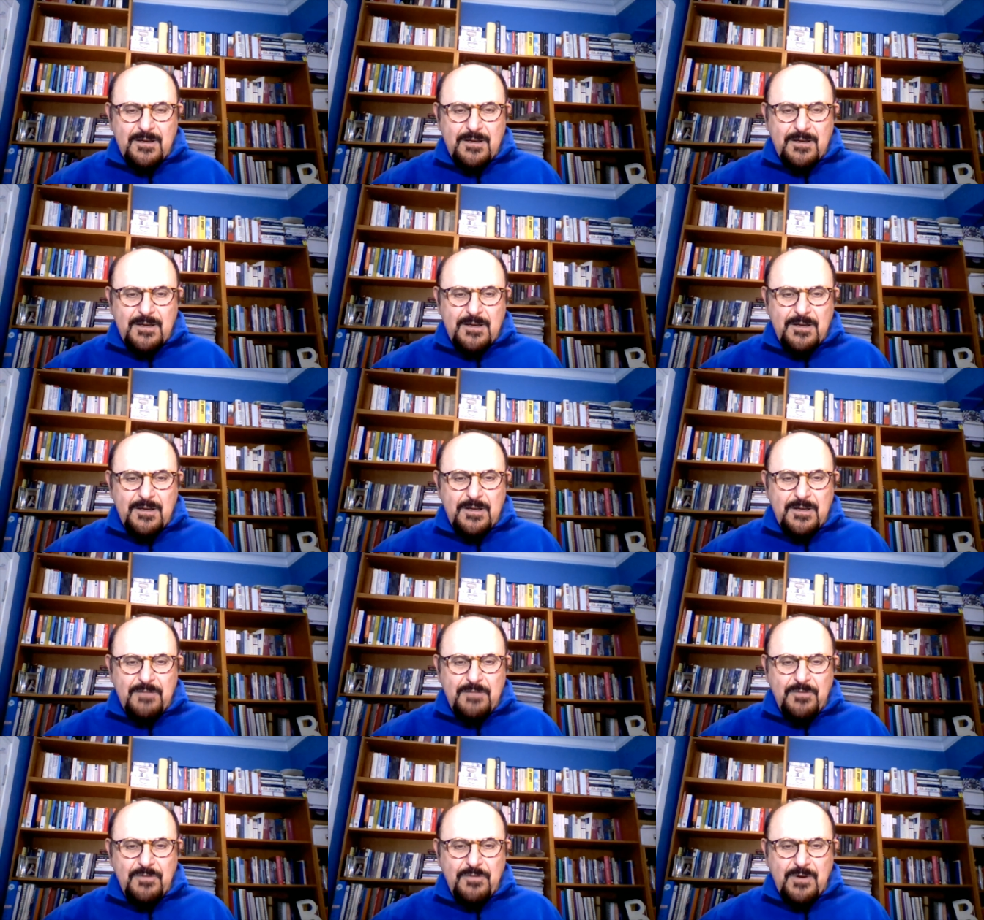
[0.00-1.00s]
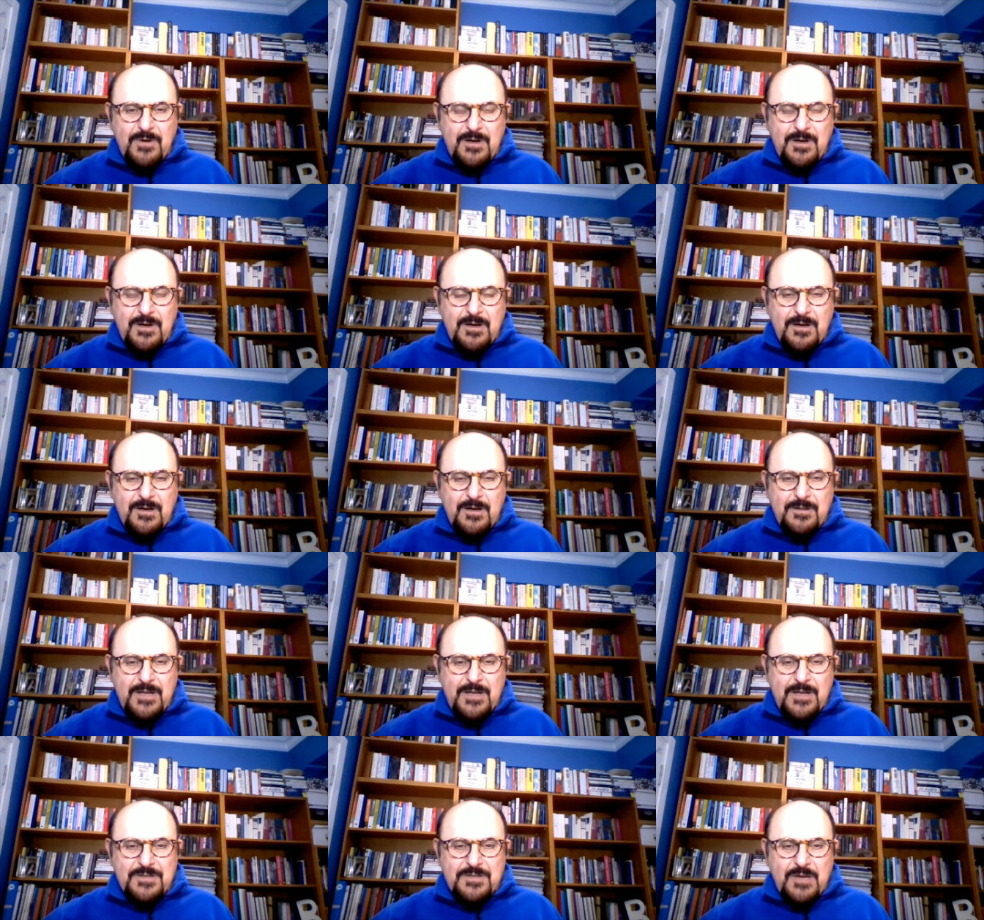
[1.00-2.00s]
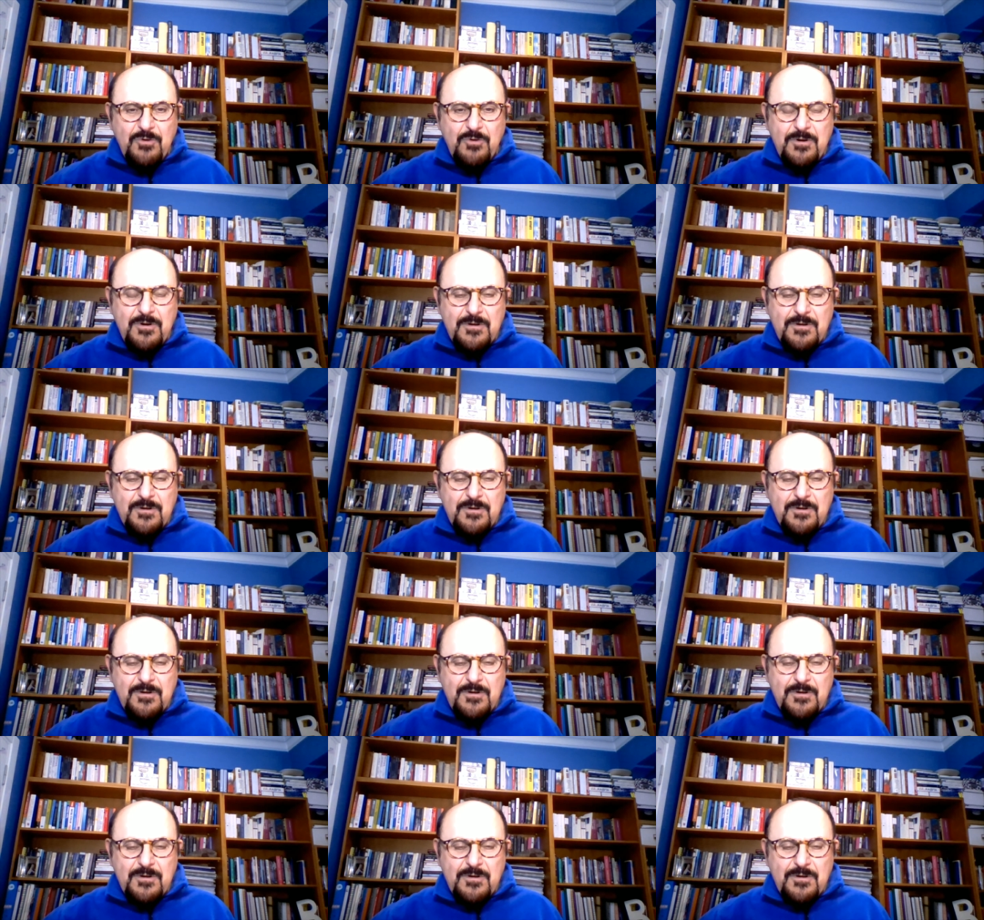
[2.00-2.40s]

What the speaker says: In a few days ago,